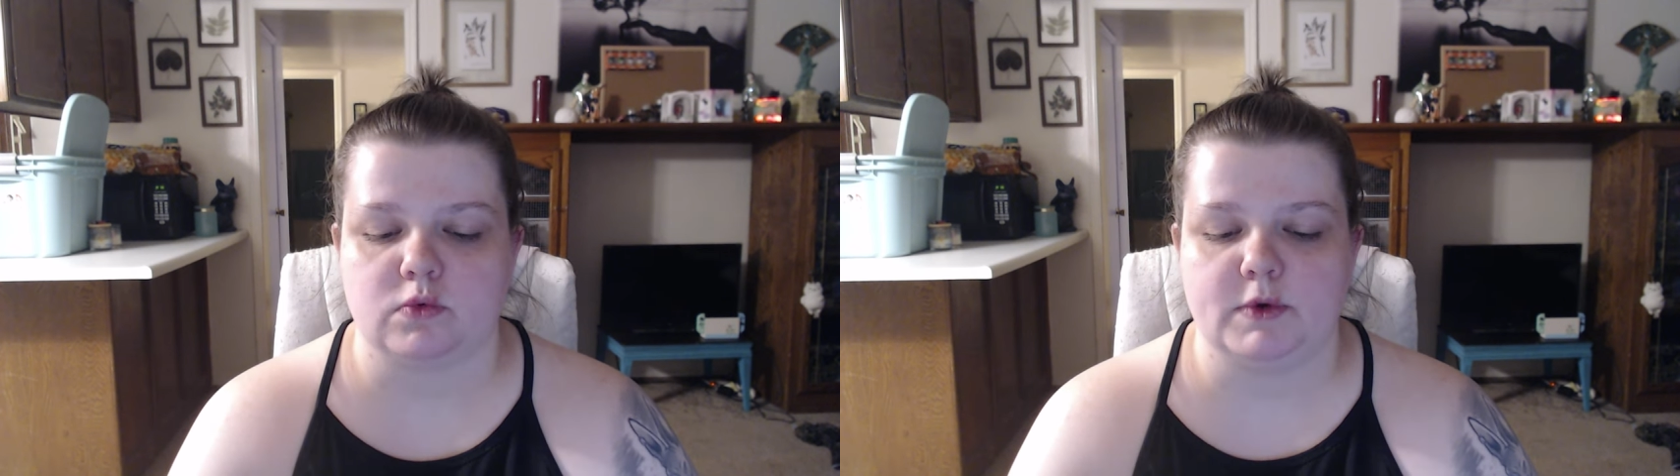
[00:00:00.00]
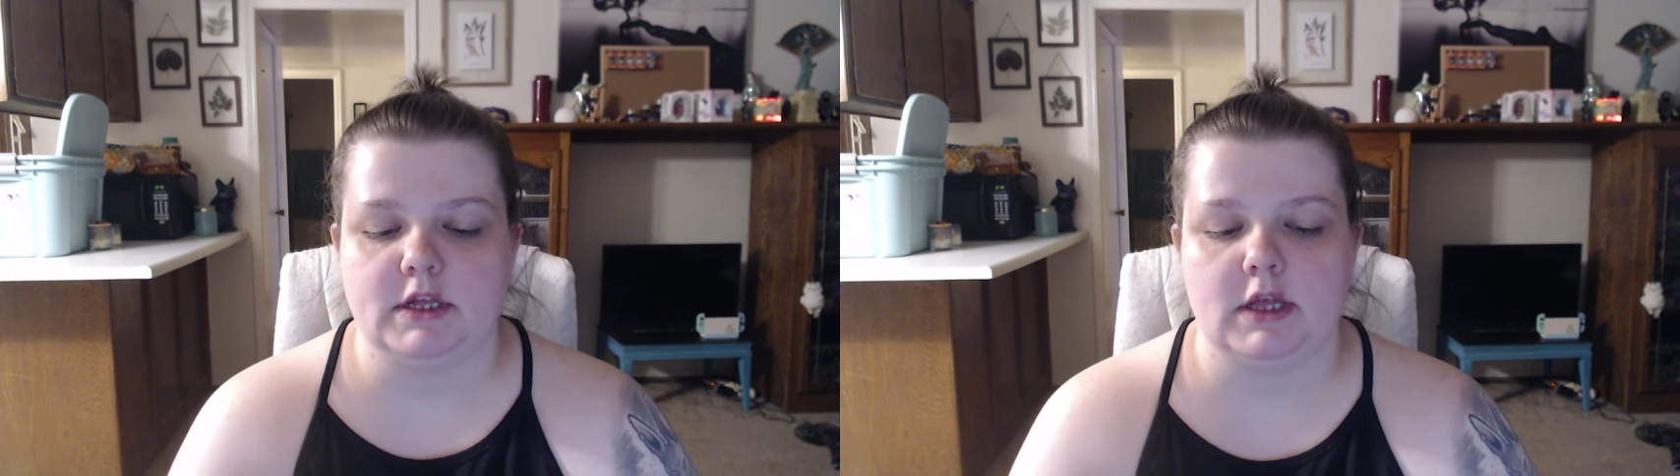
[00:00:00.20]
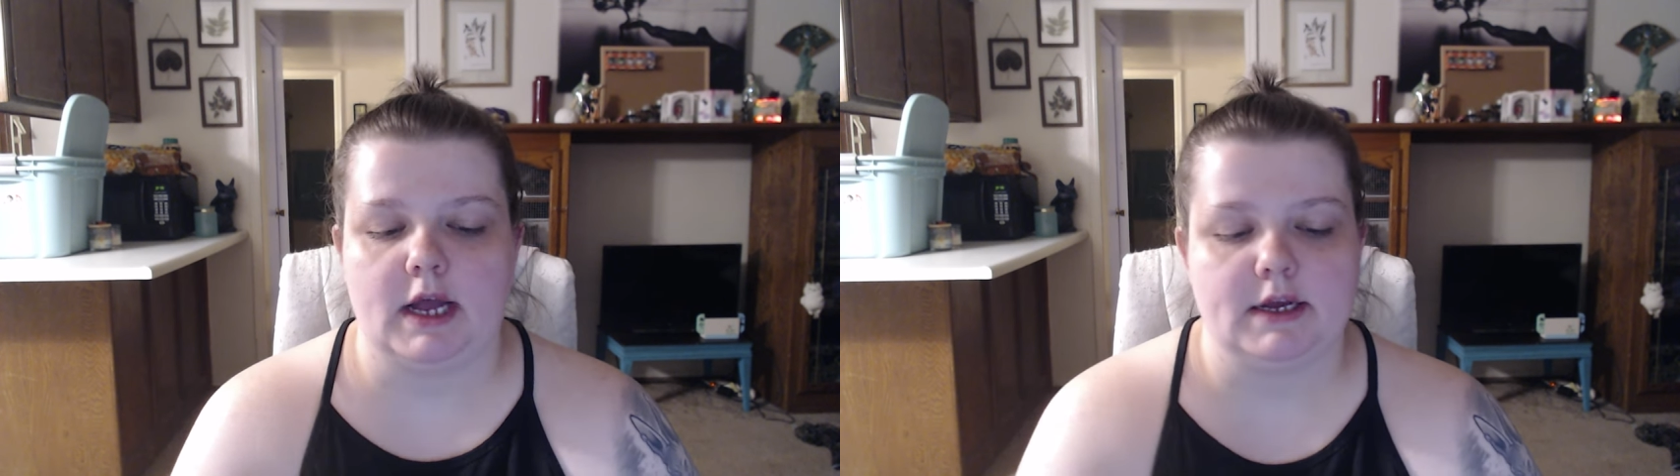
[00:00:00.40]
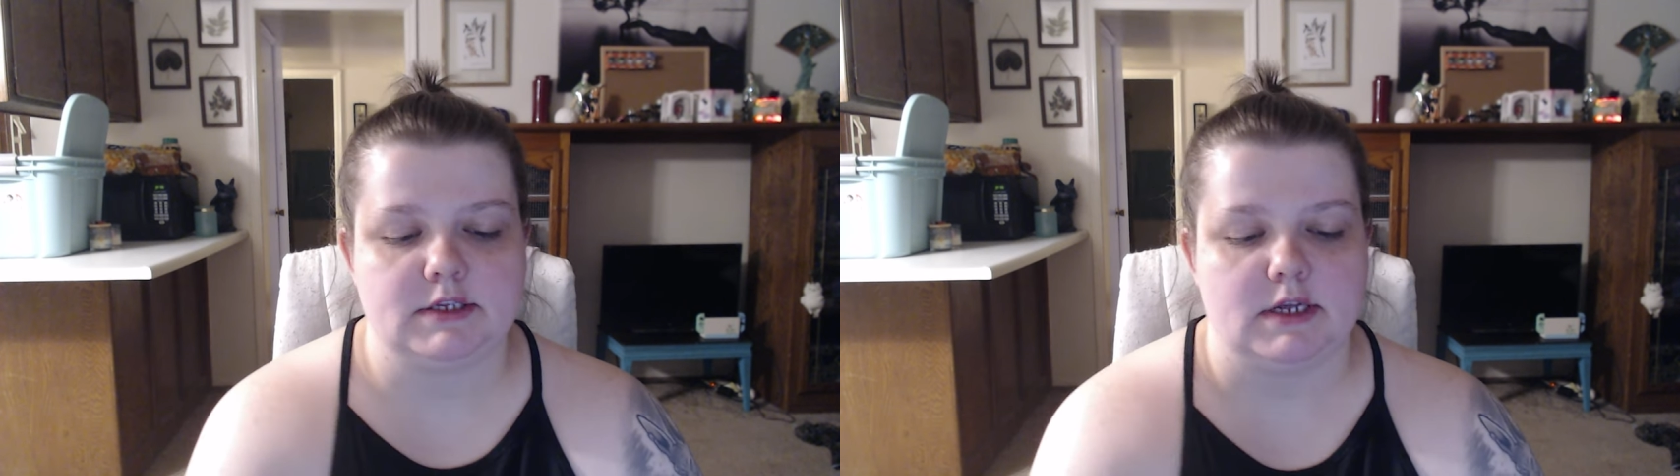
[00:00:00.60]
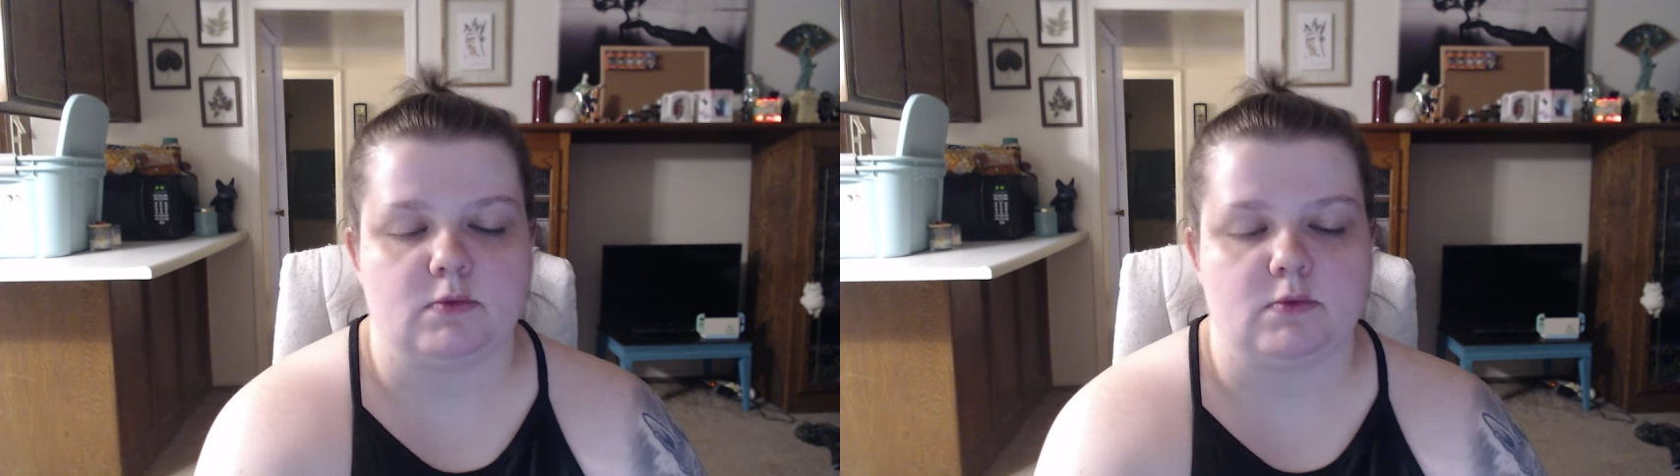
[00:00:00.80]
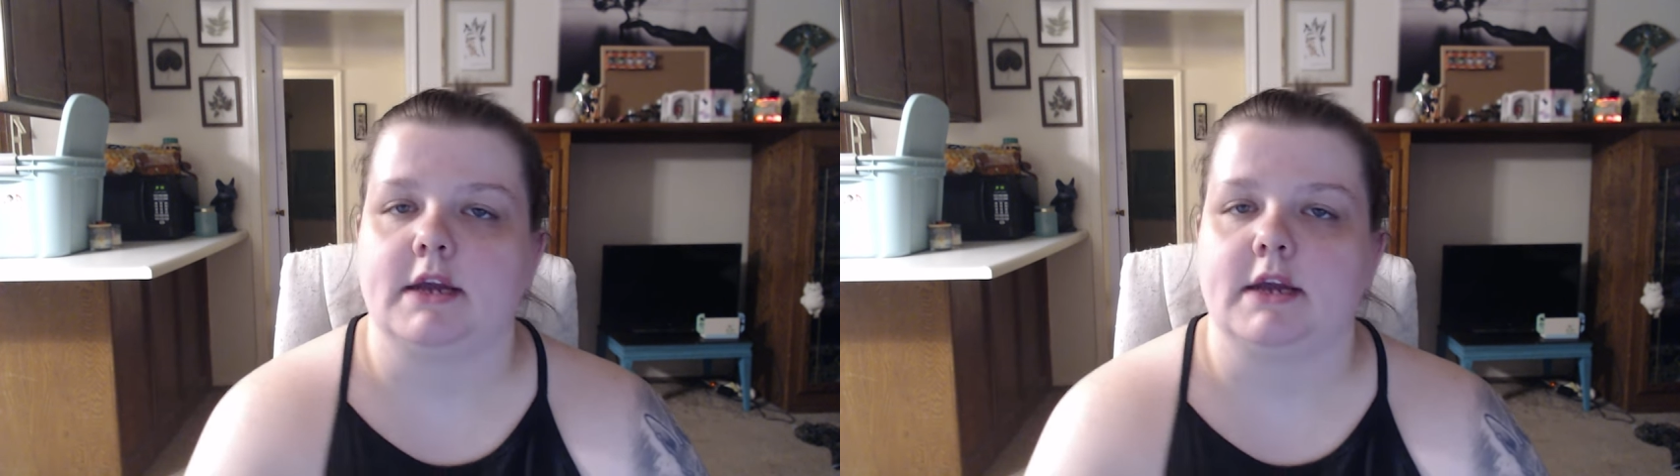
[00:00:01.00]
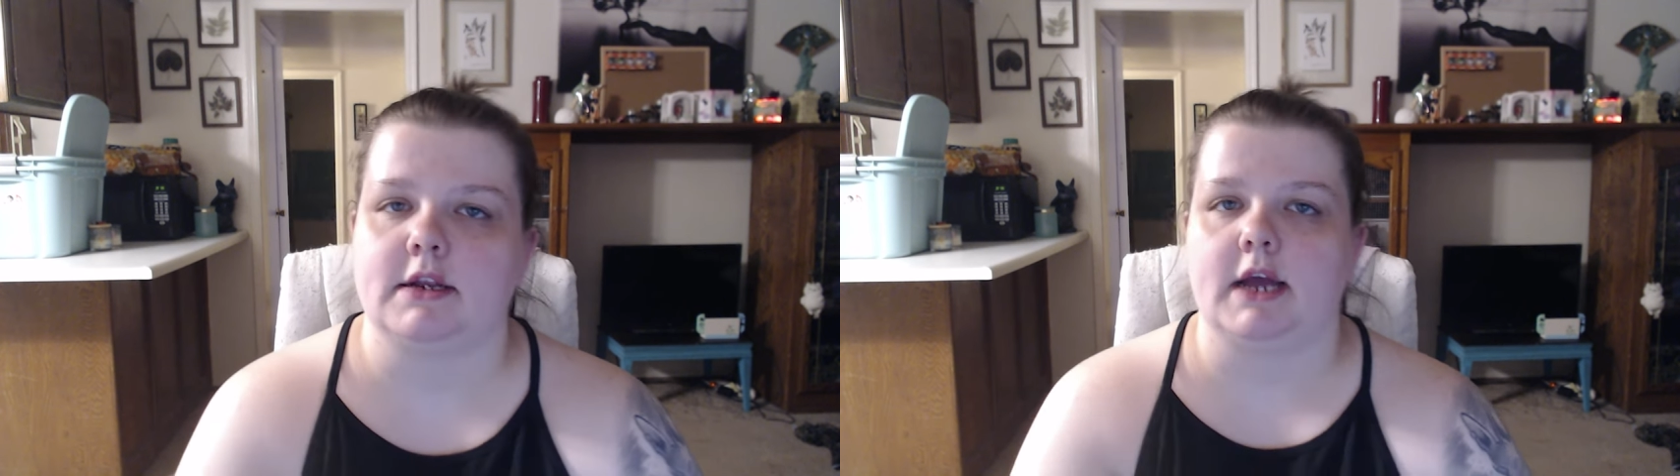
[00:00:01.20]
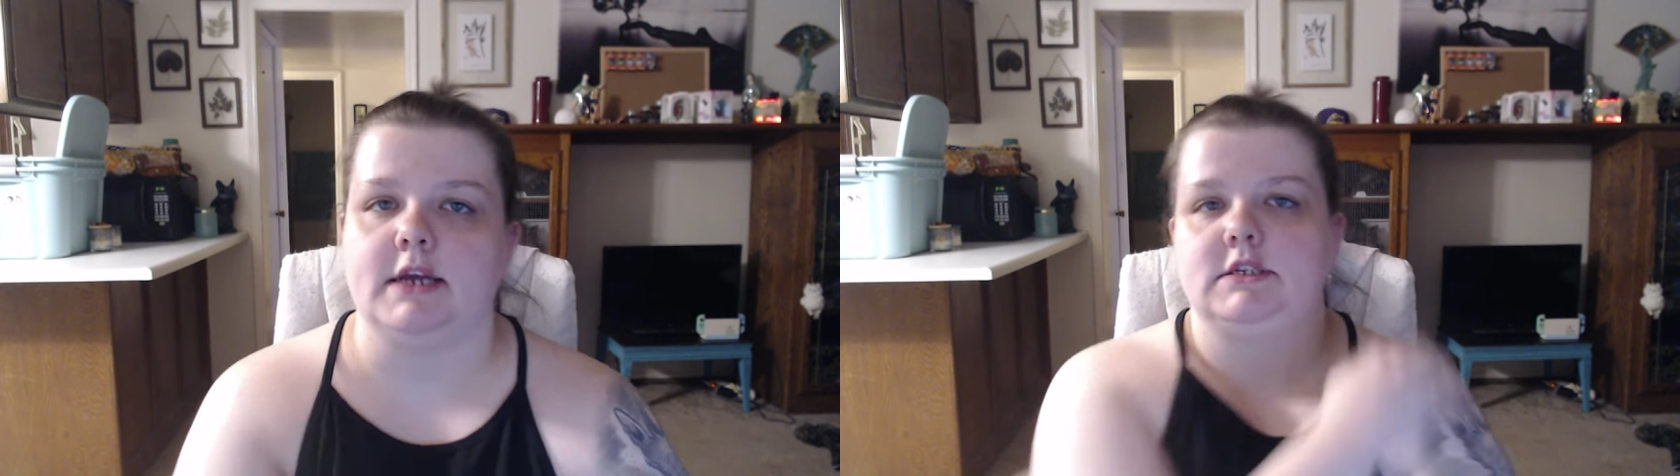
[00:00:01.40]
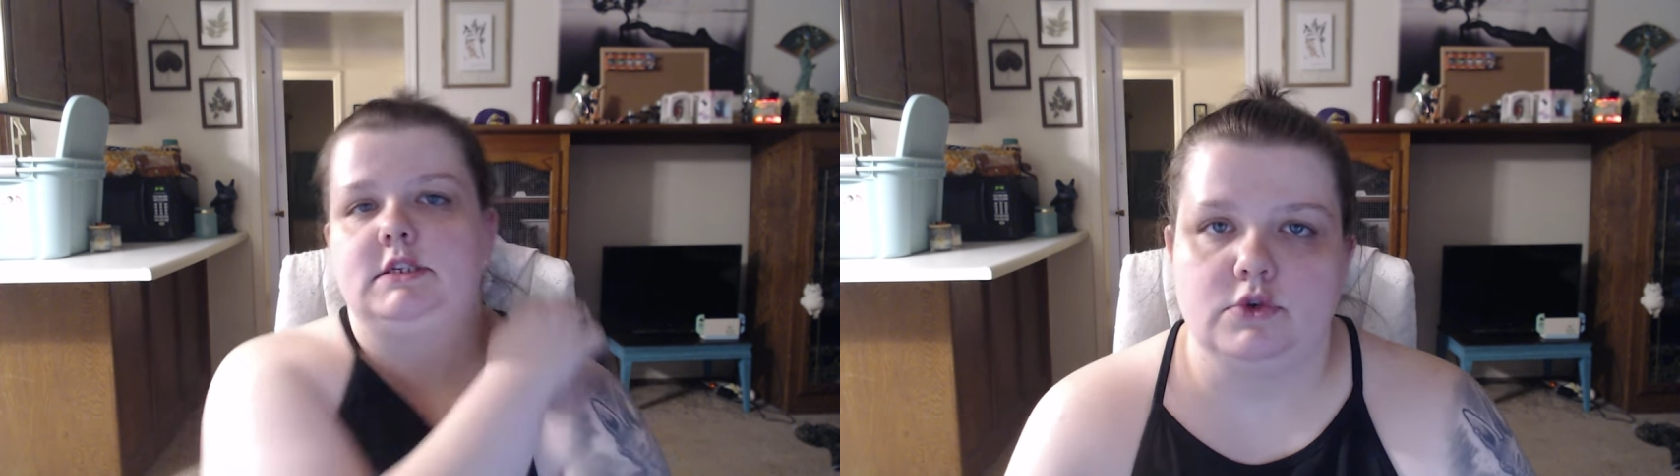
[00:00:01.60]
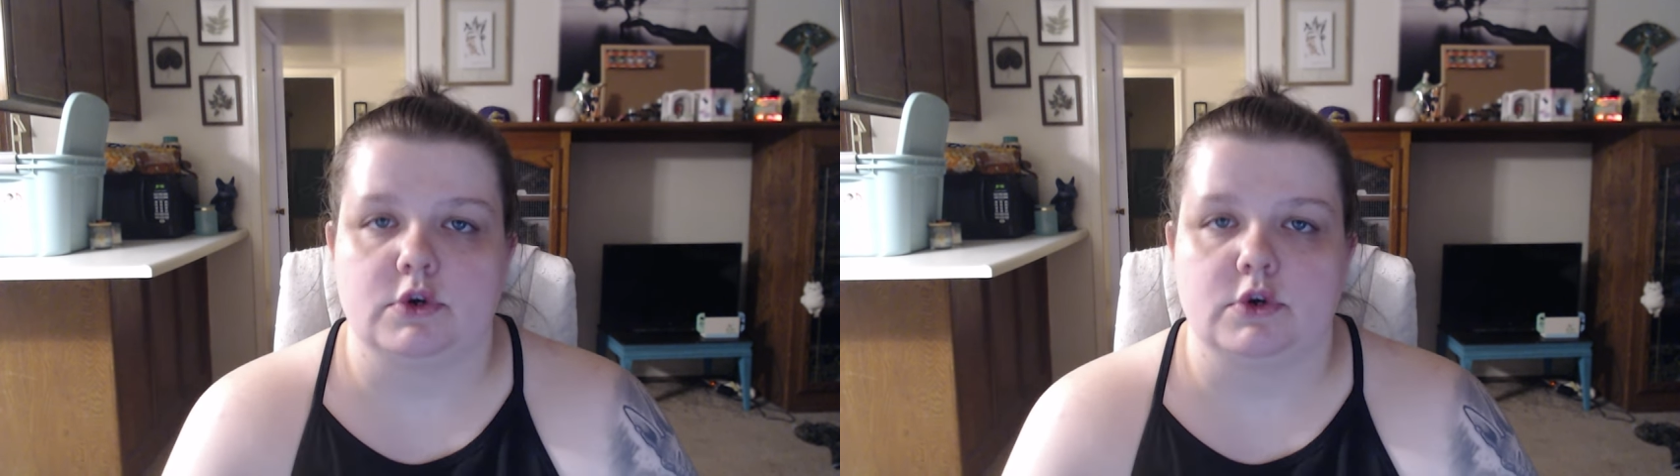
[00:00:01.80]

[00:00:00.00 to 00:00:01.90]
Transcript: realize and recognize